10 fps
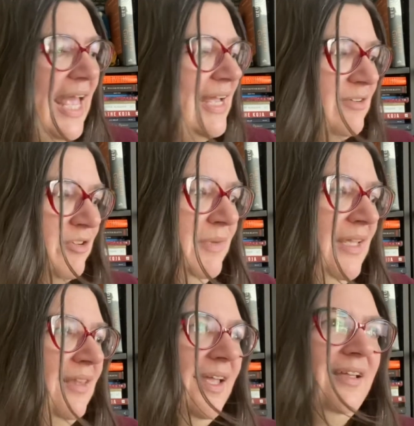for me,
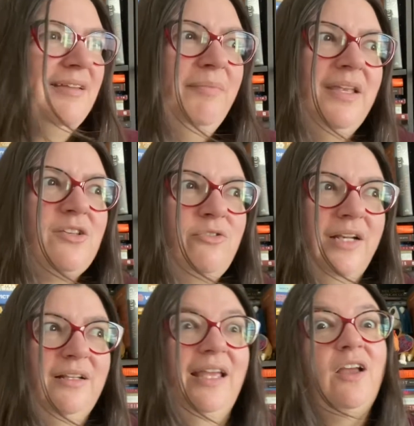like being
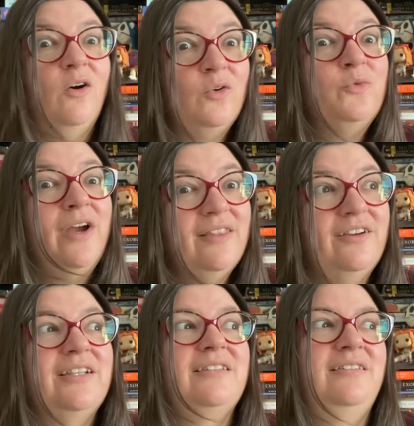stranded like cold weather
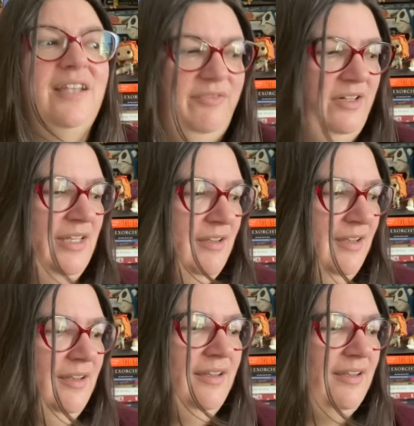is
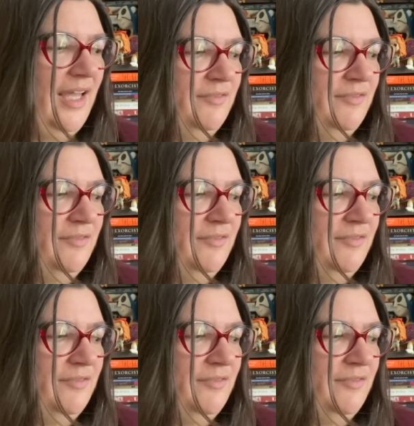definitely kind of